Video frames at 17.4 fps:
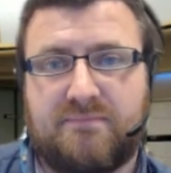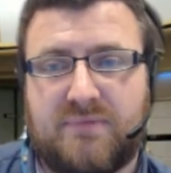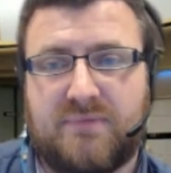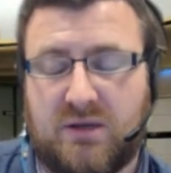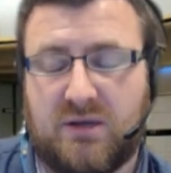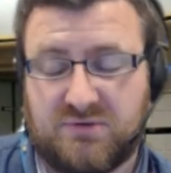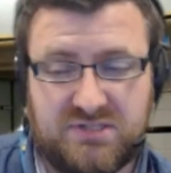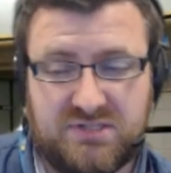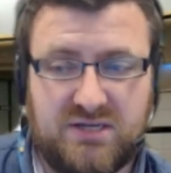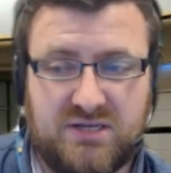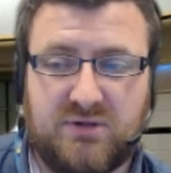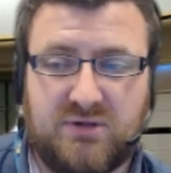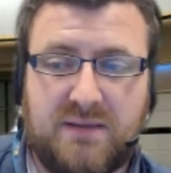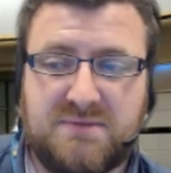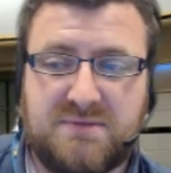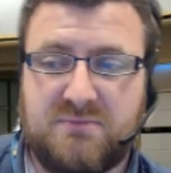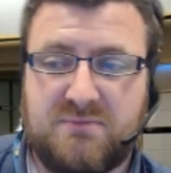They'll see your
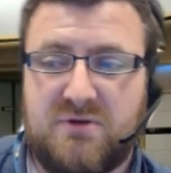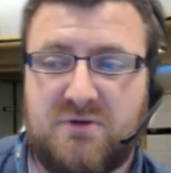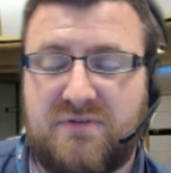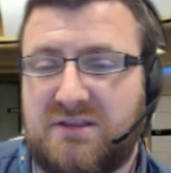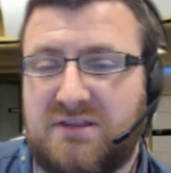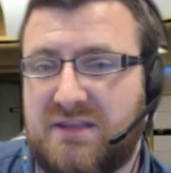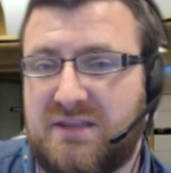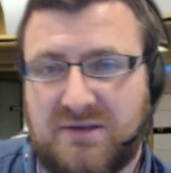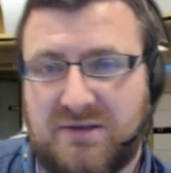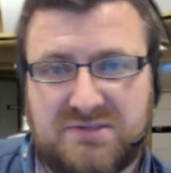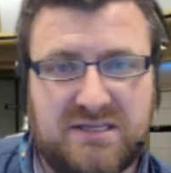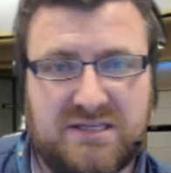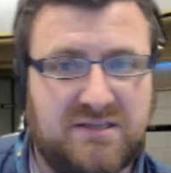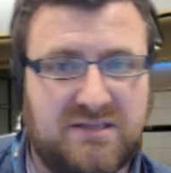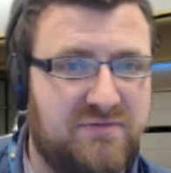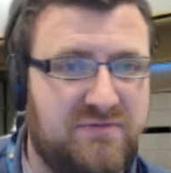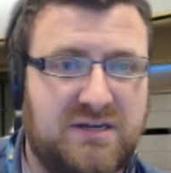lips moving, they'll
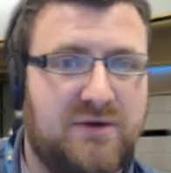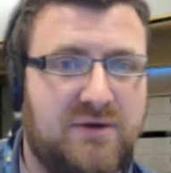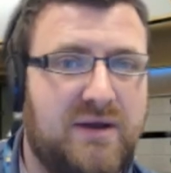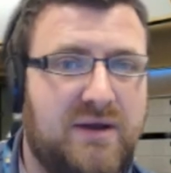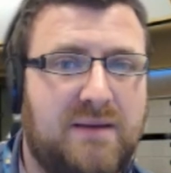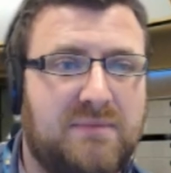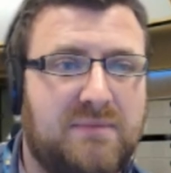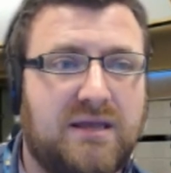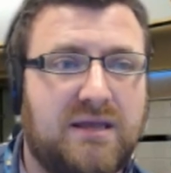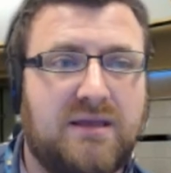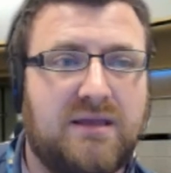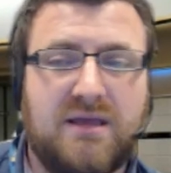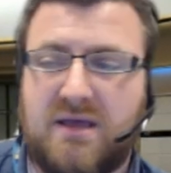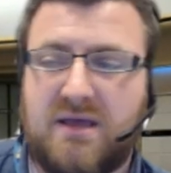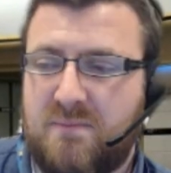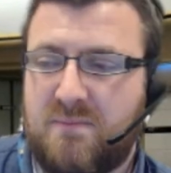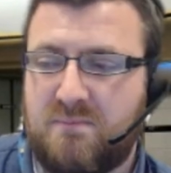see the video happening,
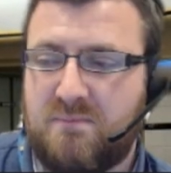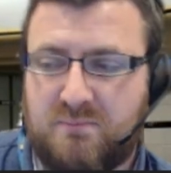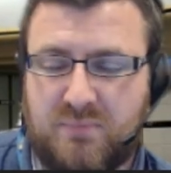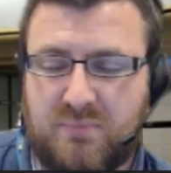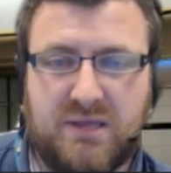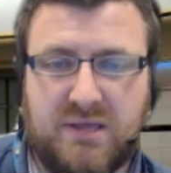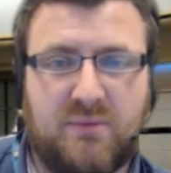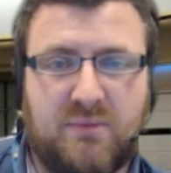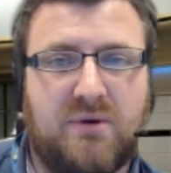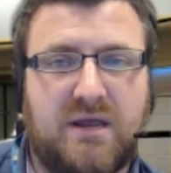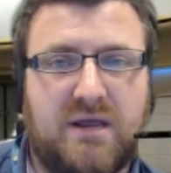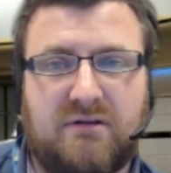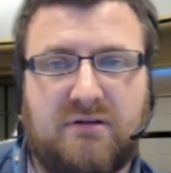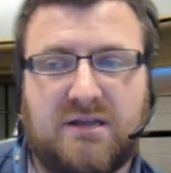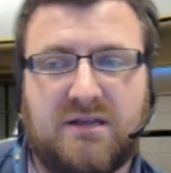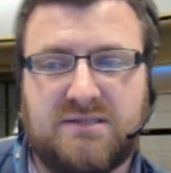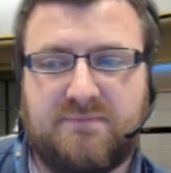but they won't
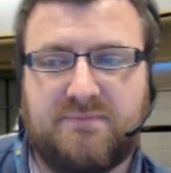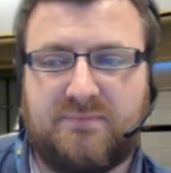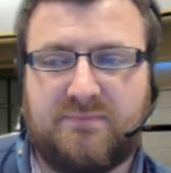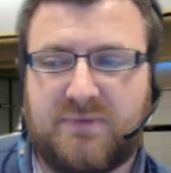hear it.